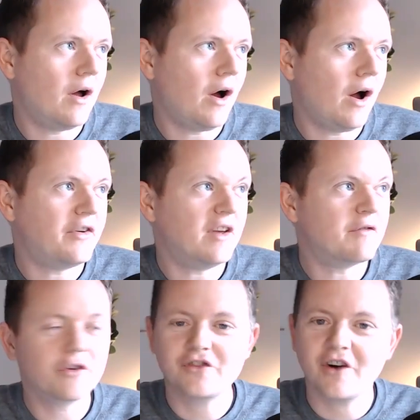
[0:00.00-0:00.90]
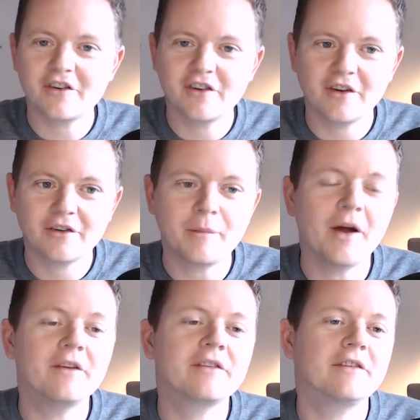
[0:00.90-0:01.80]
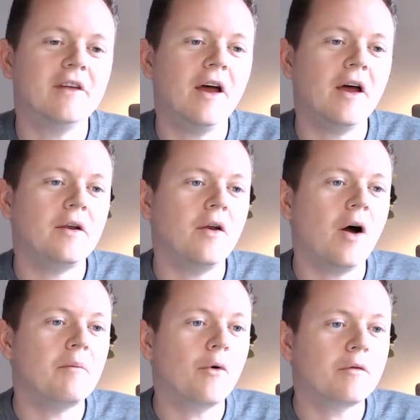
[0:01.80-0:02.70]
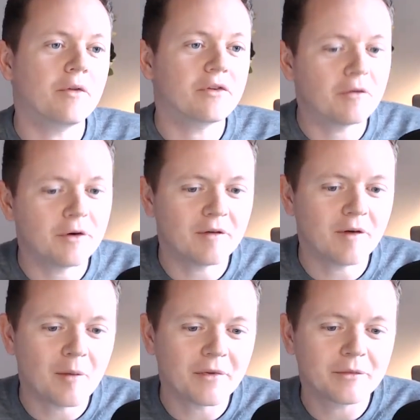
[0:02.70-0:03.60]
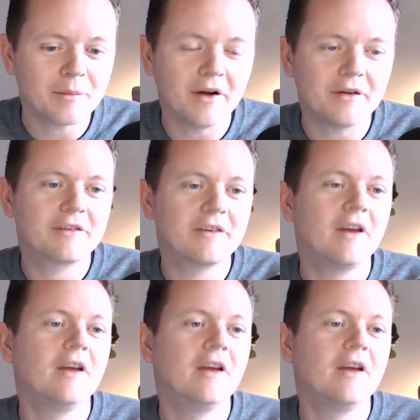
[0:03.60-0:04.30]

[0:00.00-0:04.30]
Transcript: IT infrastructure space, and I'm more from the software development space.